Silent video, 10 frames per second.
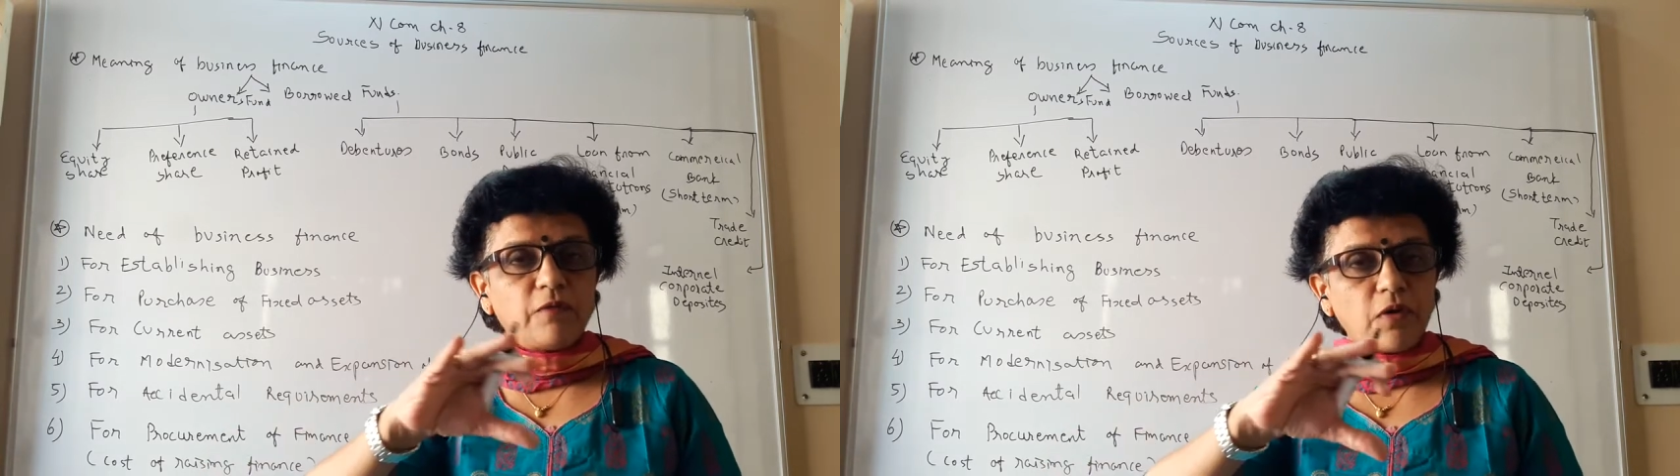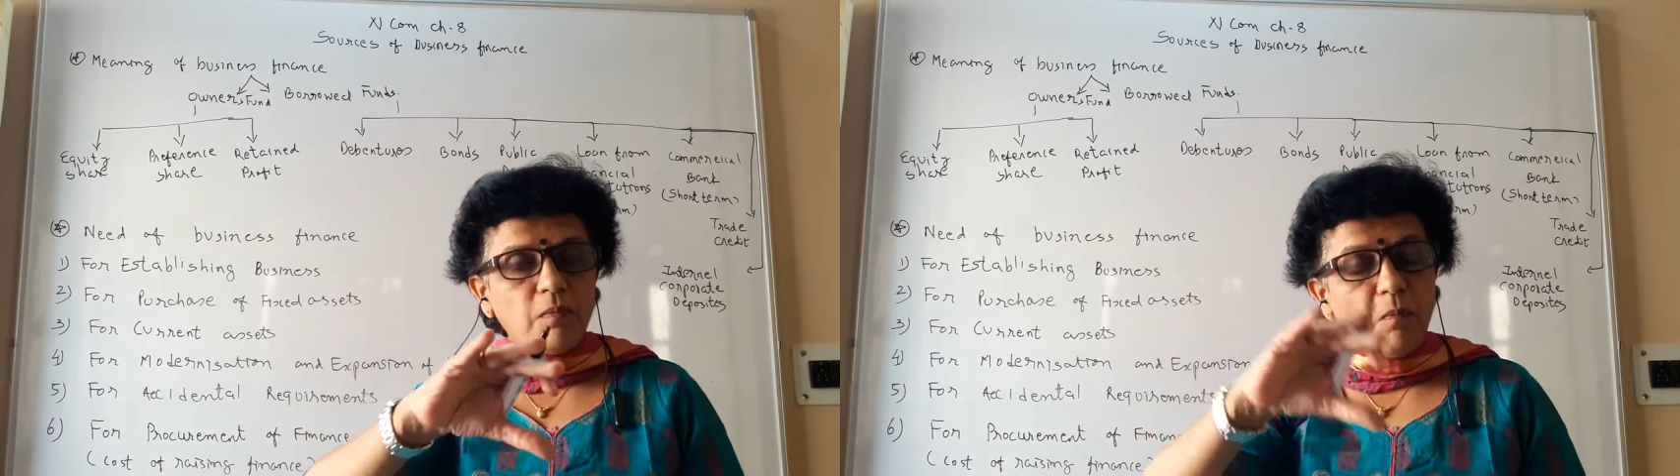
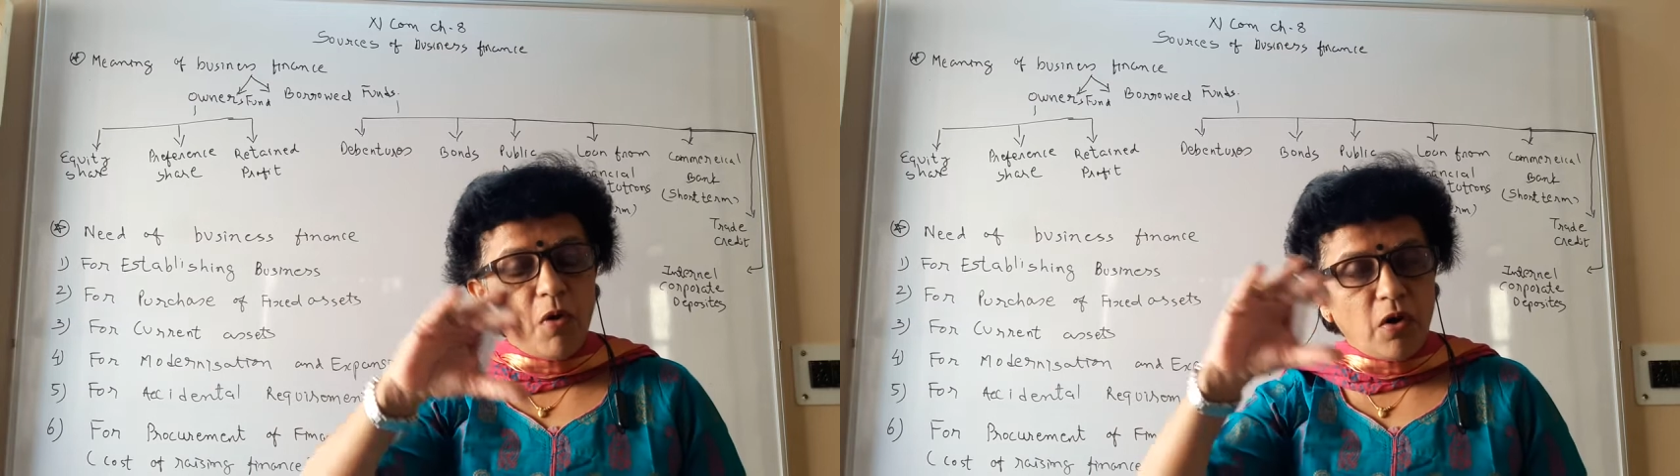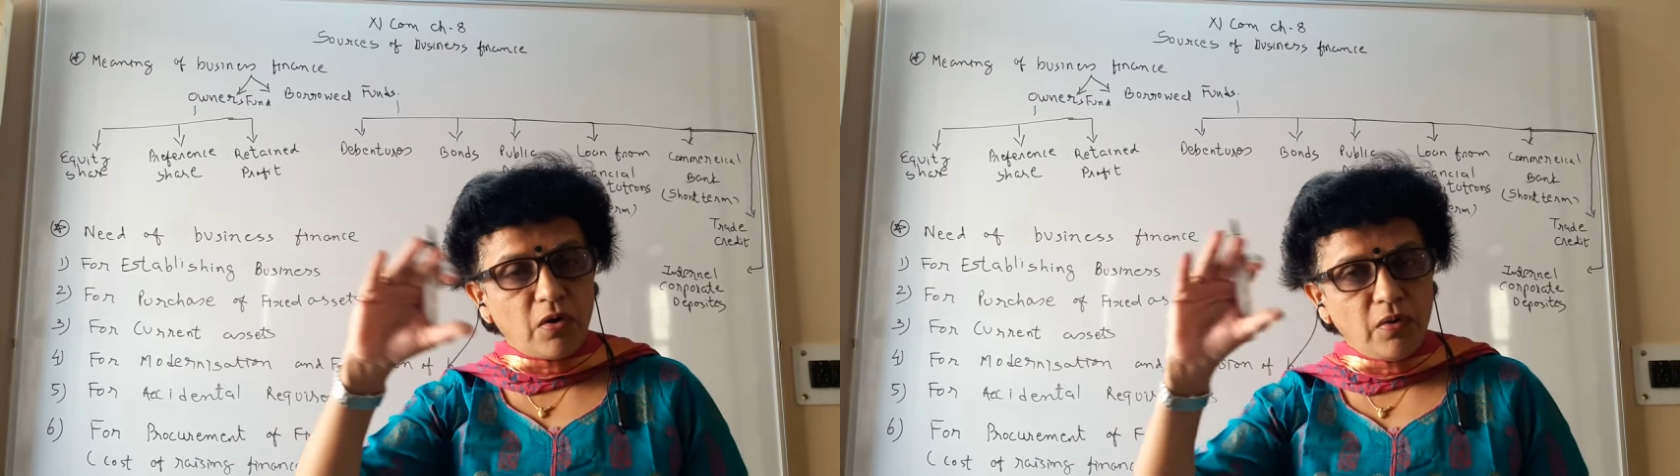from
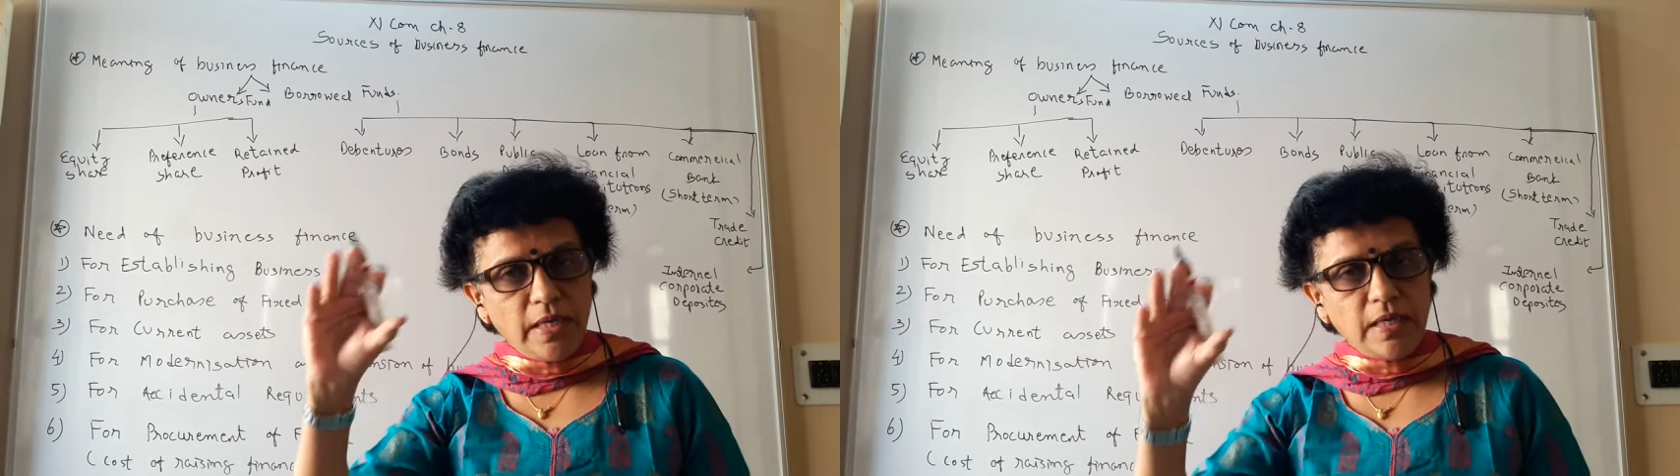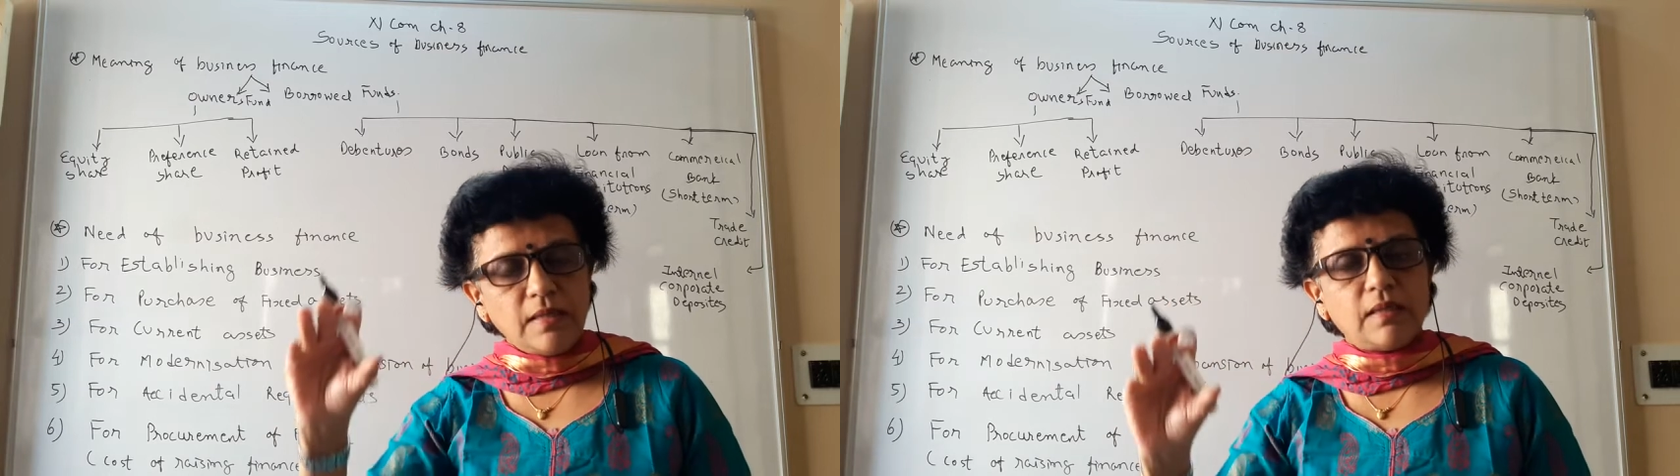
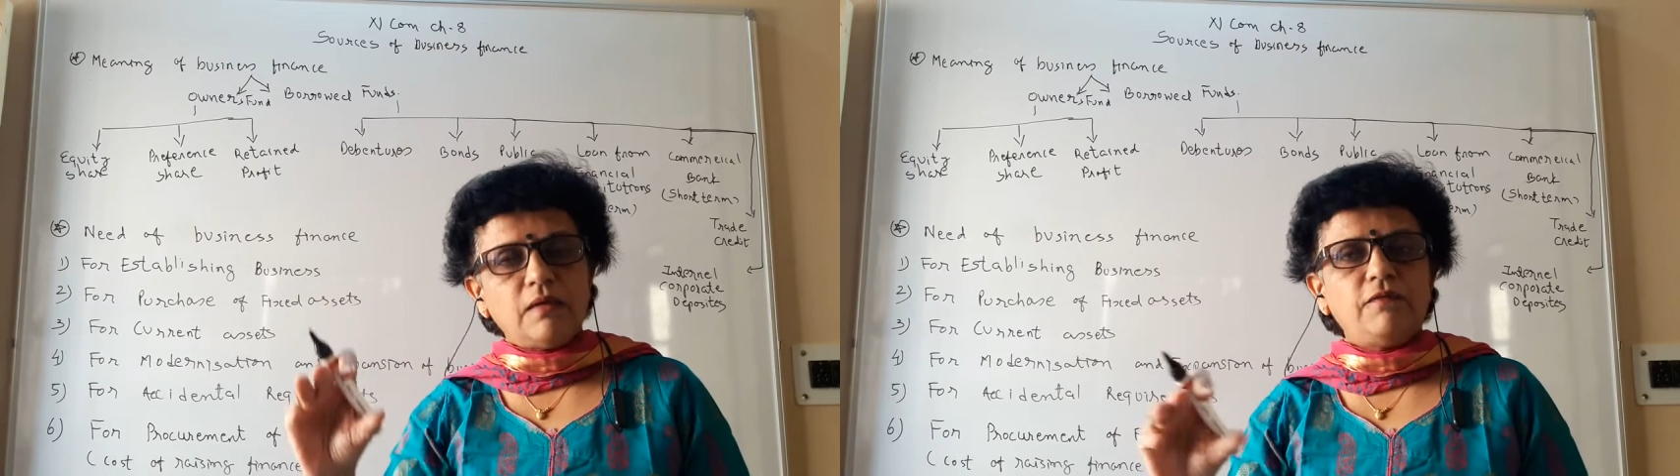borrowing the